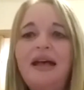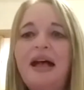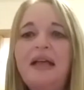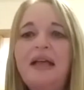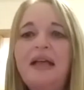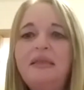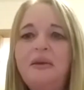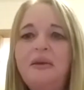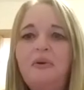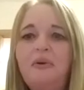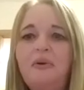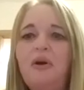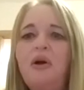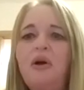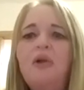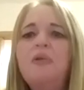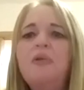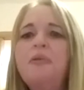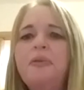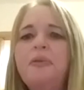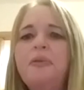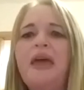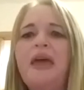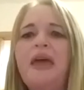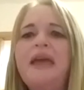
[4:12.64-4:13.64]
And they're
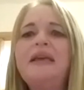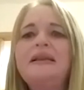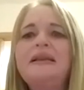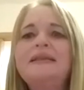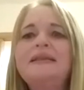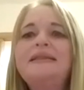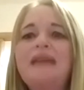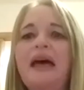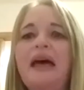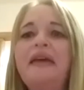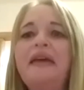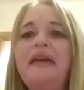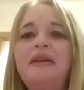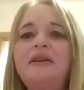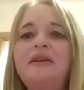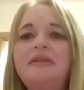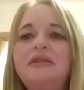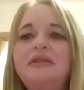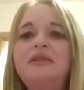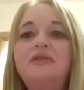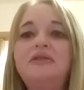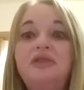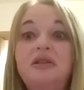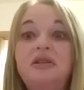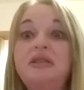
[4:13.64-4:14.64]
all things that I
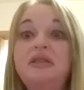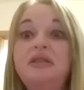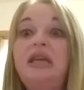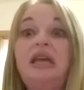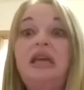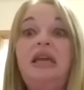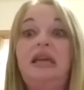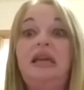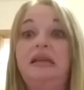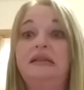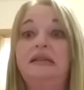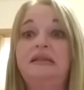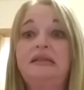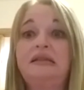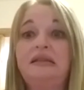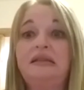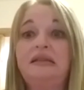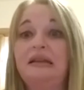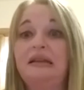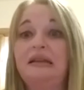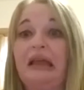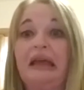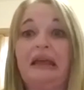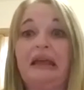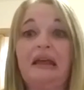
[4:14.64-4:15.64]
could just eat,
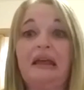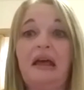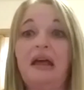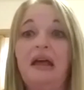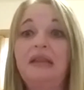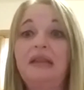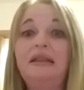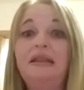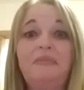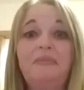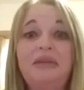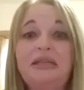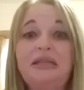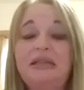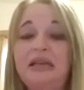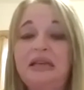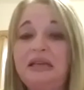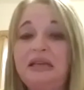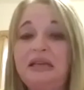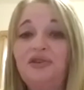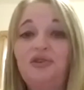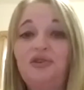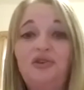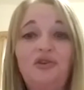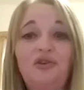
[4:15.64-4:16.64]
like
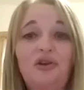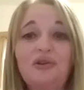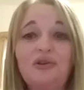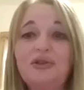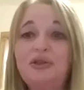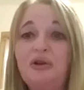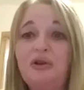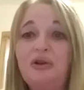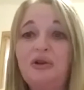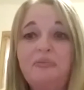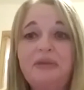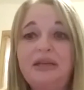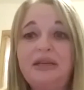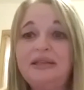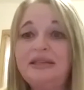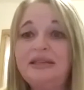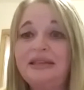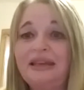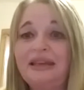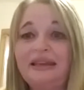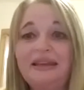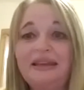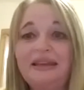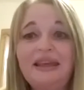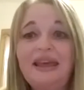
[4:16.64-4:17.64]
unlimited, not stop
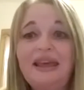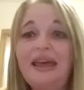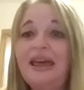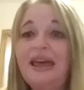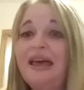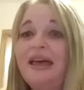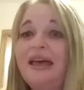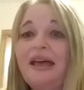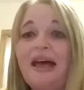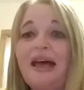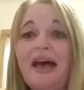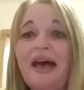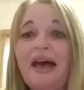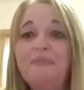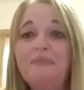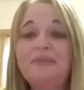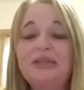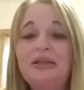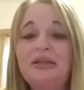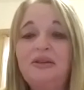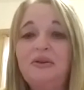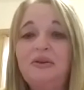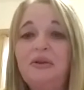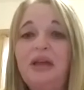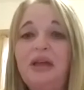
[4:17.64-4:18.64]
eating.
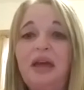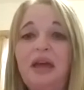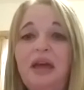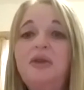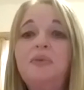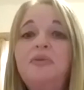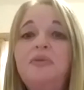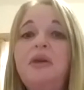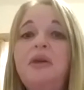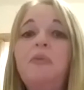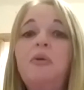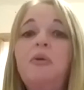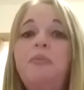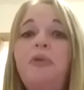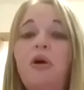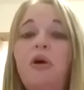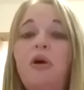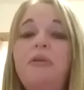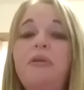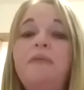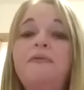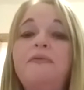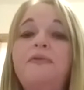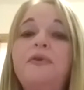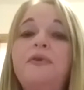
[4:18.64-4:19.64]
Absolutely. I know they were
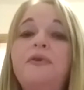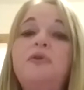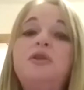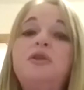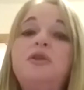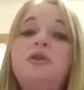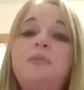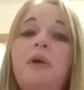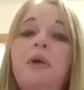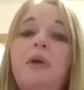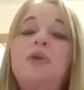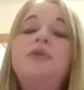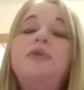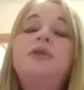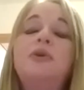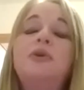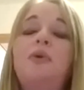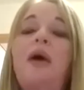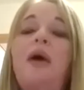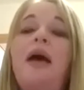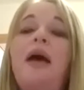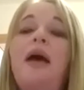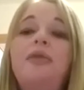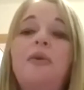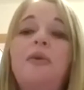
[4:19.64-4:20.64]
problem foods, but
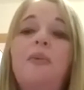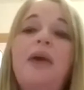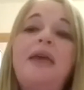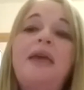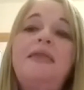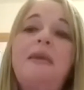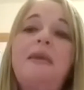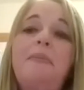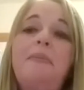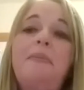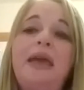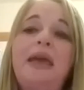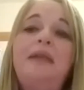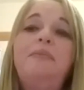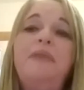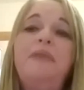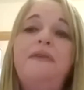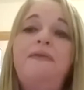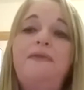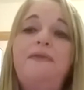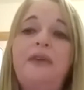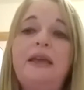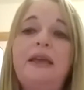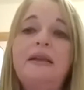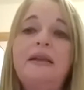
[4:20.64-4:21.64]
also the way they made me
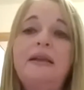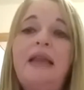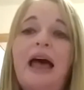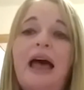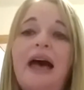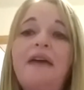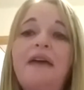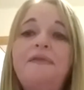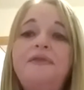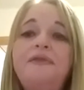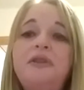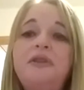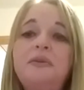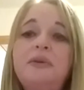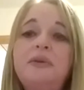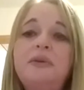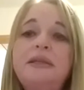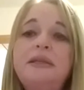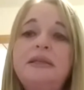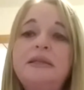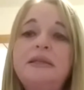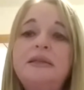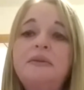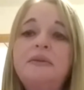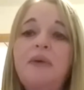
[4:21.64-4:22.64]
feel
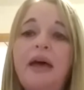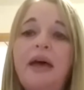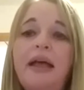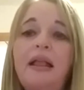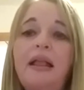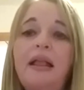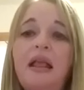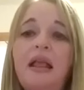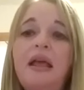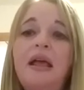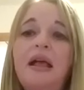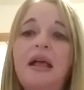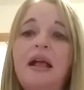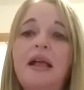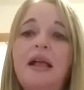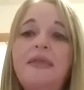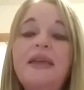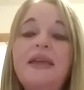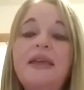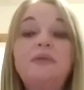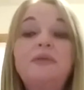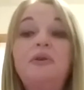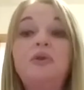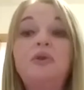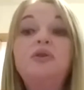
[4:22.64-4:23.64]
afterwards as well. And
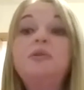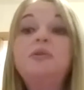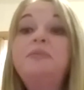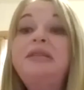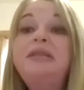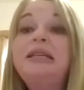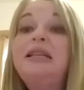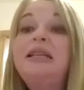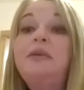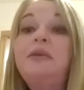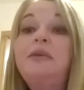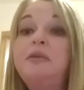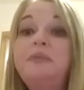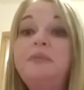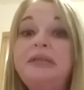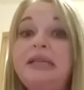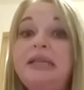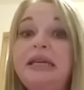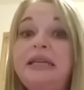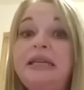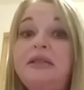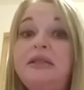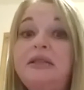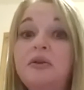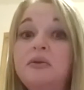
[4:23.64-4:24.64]
that's what I know, particularly with
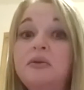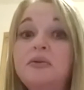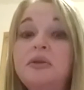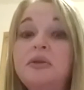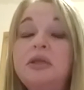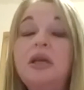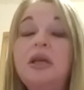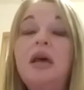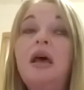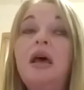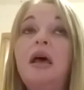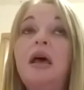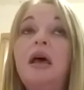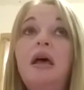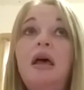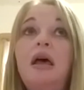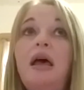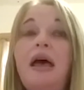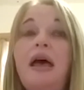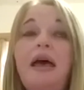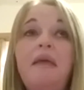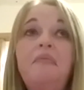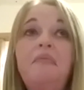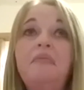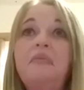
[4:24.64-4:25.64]
potatoes.
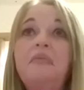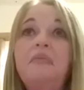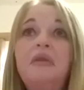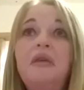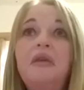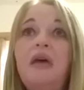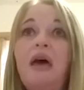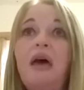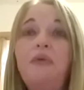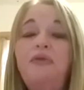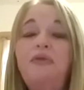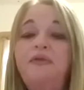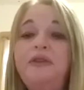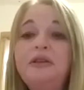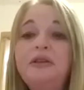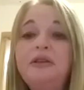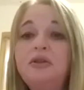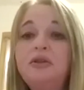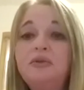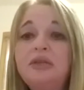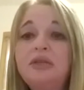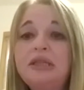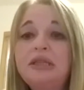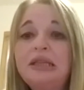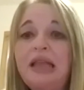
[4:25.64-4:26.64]
I would feel
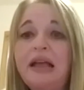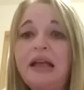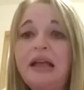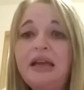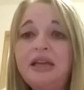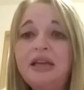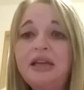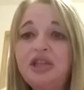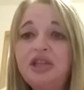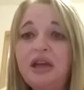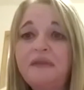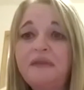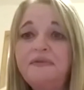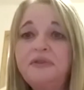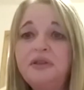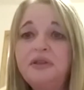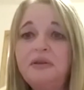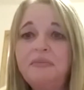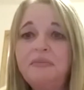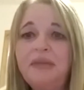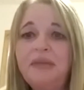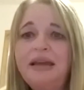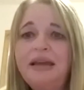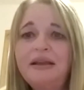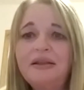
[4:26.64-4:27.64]
so sluggish after
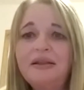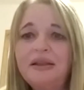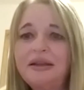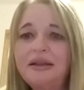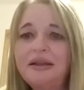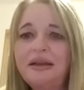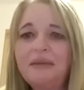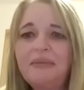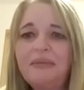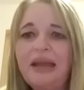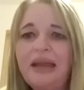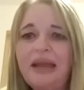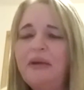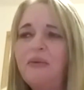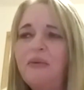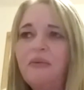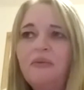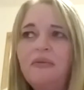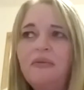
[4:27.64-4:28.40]
a meal. And I'm like,